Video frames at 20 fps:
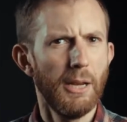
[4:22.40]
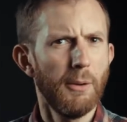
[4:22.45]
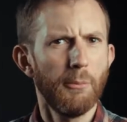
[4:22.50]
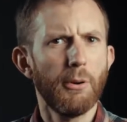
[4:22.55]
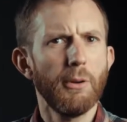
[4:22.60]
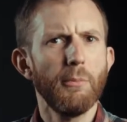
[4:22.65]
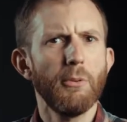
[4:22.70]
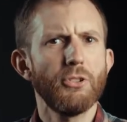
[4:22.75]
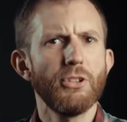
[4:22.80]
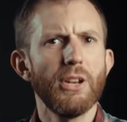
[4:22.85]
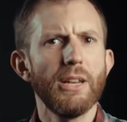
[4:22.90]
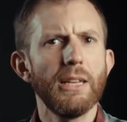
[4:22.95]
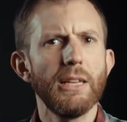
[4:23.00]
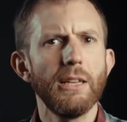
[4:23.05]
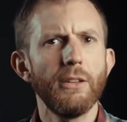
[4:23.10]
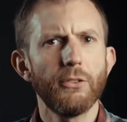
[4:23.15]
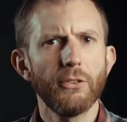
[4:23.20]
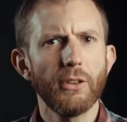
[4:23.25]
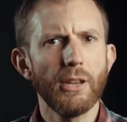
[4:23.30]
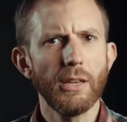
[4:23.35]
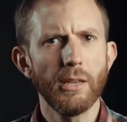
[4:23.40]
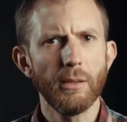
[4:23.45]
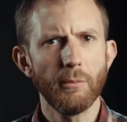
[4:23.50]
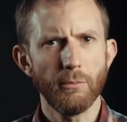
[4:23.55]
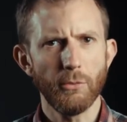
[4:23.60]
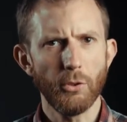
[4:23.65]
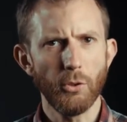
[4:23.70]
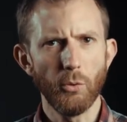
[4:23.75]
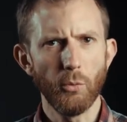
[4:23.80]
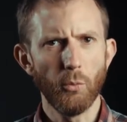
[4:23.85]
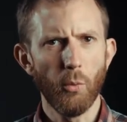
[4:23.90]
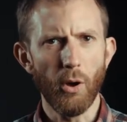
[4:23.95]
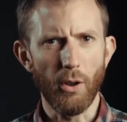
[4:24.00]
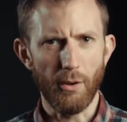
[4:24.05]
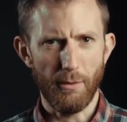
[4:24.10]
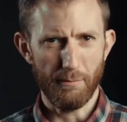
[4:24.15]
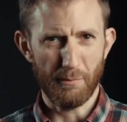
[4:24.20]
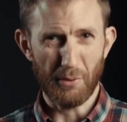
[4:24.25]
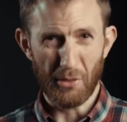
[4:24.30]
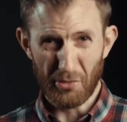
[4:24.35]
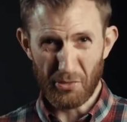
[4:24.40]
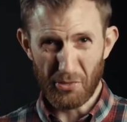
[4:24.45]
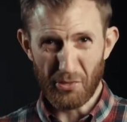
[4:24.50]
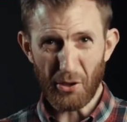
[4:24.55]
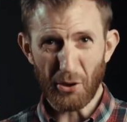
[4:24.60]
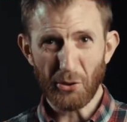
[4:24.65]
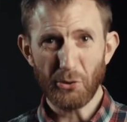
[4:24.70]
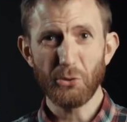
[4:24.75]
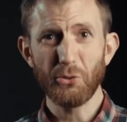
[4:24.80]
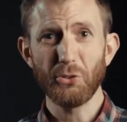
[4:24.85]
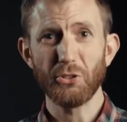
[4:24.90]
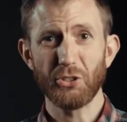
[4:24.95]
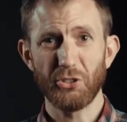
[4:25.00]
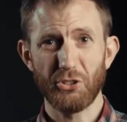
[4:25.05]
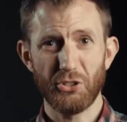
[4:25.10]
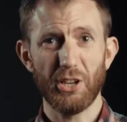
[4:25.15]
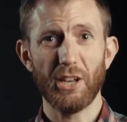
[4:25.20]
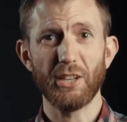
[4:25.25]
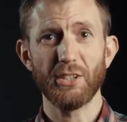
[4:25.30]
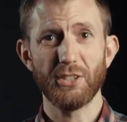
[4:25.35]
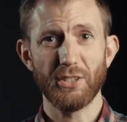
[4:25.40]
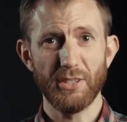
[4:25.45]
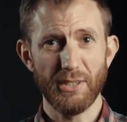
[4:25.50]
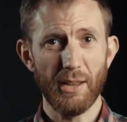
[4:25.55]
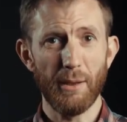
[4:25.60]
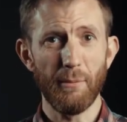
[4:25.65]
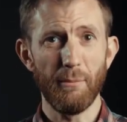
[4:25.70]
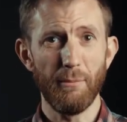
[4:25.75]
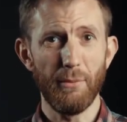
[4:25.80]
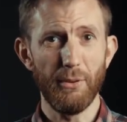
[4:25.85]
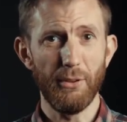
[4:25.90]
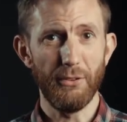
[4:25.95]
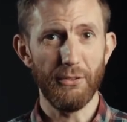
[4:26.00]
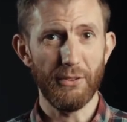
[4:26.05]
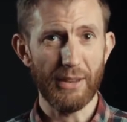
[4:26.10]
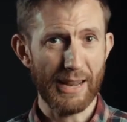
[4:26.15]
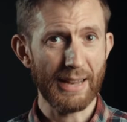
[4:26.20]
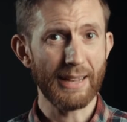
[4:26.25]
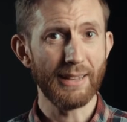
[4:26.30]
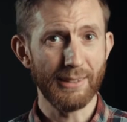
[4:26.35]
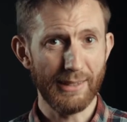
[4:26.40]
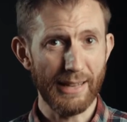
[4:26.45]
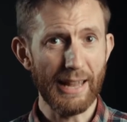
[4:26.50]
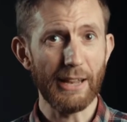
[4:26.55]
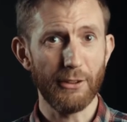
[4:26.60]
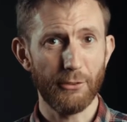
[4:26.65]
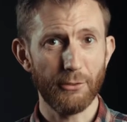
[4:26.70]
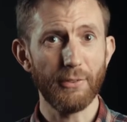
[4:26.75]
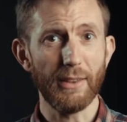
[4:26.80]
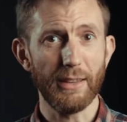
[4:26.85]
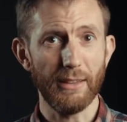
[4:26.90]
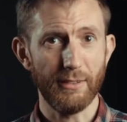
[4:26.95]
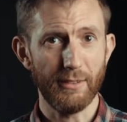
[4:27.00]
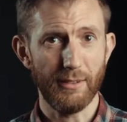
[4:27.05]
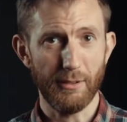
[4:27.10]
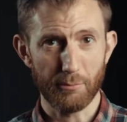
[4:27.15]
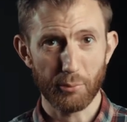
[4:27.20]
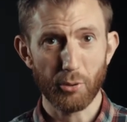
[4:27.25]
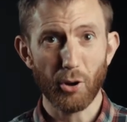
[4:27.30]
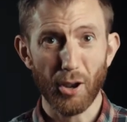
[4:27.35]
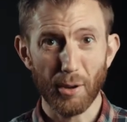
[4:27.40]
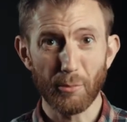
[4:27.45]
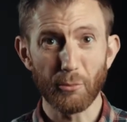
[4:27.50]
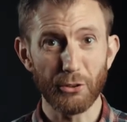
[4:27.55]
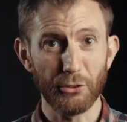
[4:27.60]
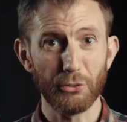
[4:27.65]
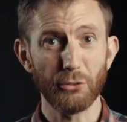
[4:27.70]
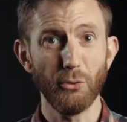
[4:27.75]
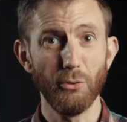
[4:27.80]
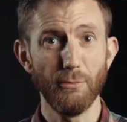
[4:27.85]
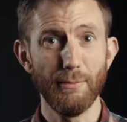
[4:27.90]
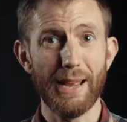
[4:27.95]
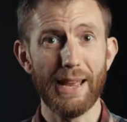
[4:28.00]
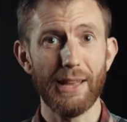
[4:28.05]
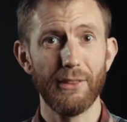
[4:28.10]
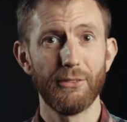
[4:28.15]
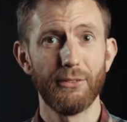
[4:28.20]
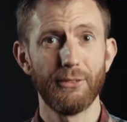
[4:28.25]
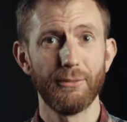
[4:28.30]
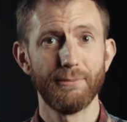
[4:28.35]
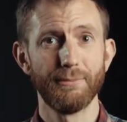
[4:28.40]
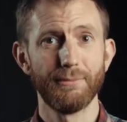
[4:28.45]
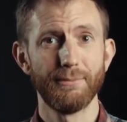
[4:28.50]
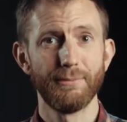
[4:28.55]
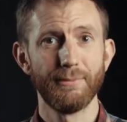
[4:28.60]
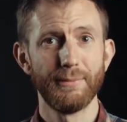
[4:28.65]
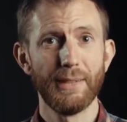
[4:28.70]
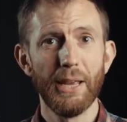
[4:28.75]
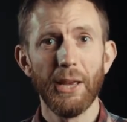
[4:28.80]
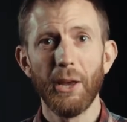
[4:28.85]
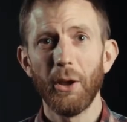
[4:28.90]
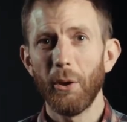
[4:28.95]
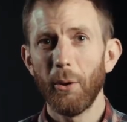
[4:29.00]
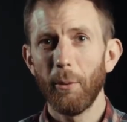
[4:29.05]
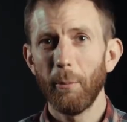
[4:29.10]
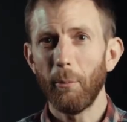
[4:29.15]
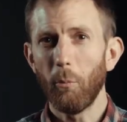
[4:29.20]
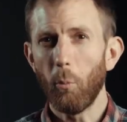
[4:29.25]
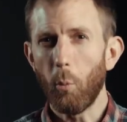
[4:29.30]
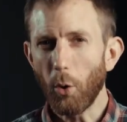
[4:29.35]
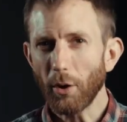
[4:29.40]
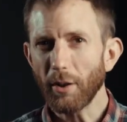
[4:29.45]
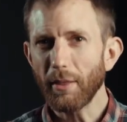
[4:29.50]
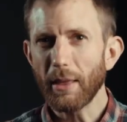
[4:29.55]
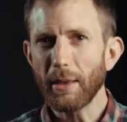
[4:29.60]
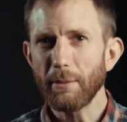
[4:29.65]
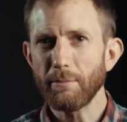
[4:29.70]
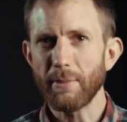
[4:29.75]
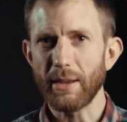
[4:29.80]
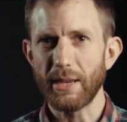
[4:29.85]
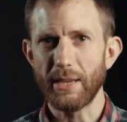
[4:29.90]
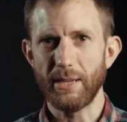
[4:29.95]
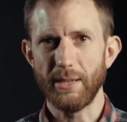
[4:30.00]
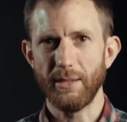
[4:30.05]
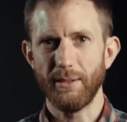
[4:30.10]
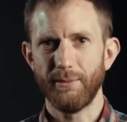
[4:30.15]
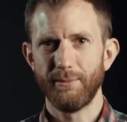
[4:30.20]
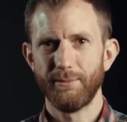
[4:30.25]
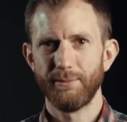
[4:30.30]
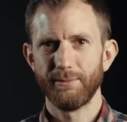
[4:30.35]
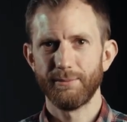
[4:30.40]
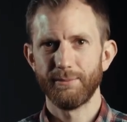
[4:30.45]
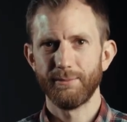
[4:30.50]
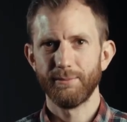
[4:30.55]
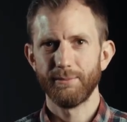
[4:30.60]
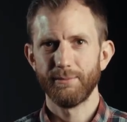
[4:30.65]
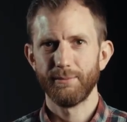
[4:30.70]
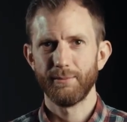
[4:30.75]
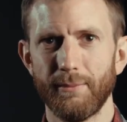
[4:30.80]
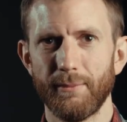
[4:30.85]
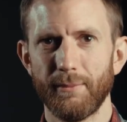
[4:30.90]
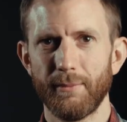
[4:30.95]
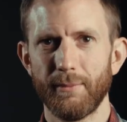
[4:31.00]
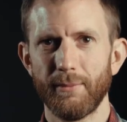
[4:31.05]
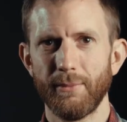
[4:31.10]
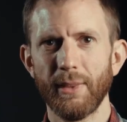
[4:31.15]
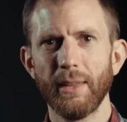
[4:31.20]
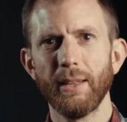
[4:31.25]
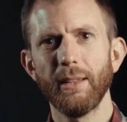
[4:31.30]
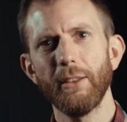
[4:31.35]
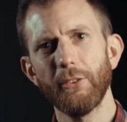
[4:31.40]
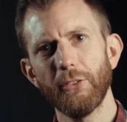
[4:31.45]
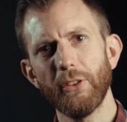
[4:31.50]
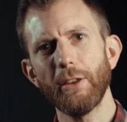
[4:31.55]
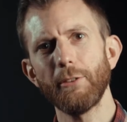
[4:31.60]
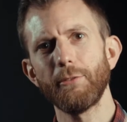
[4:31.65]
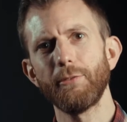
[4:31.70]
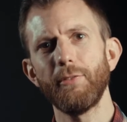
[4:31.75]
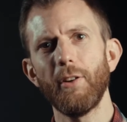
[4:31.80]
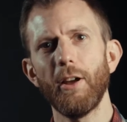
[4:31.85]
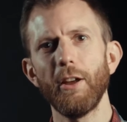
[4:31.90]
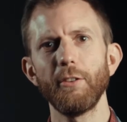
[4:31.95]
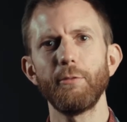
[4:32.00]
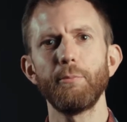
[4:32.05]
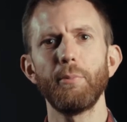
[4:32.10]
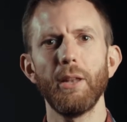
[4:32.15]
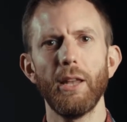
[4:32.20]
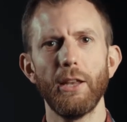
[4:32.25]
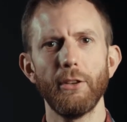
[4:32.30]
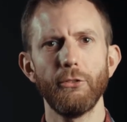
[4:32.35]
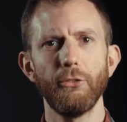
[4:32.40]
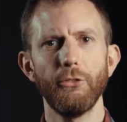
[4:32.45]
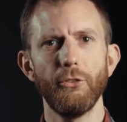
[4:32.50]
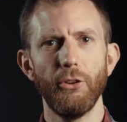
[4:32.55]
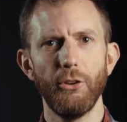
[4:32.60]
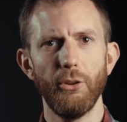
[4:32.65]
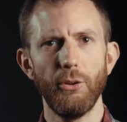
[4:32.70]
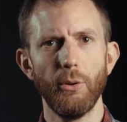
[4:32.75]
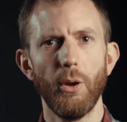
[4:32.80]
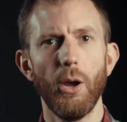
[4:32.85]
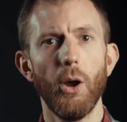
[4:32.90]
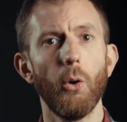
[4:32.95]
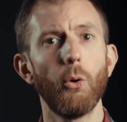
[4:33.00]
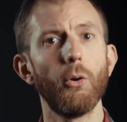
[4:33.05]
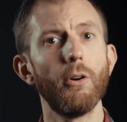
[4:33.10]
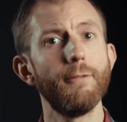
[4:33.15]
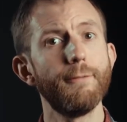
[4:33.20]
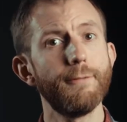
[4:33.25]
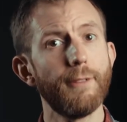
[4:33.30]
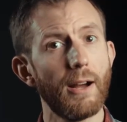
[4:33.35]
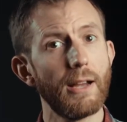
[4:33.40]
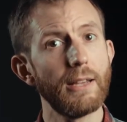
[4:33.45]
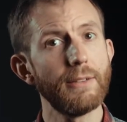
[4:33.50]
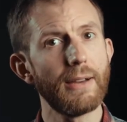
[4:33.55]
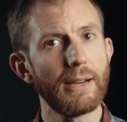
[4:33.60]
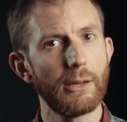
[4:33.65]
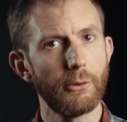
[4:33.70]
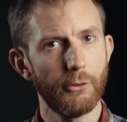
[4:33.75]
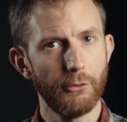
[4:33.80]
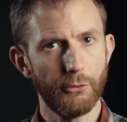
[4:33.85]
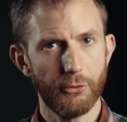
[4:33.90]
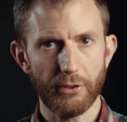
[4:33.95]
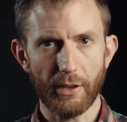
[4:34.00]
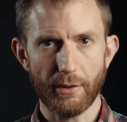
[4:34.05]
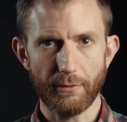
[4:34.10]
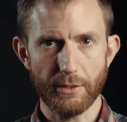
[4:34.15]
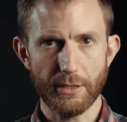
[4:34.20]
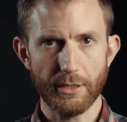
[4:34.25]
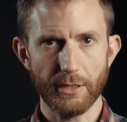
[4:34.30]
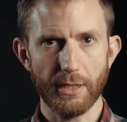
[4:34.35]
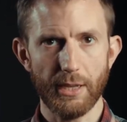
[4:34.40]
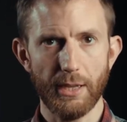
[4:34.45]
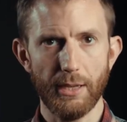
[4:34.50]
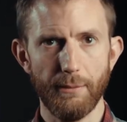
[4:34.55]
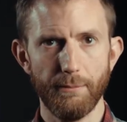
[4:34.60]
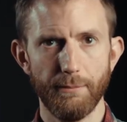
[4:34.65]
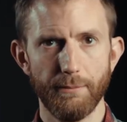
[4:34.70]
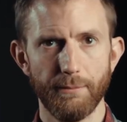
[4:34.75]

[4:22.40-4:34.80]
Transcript: pretty much any scheme you want, but those are just numbers, and let's face it, primary school maths. What do they mean? Let's take 5+2, or a 5 out of 7 scheme.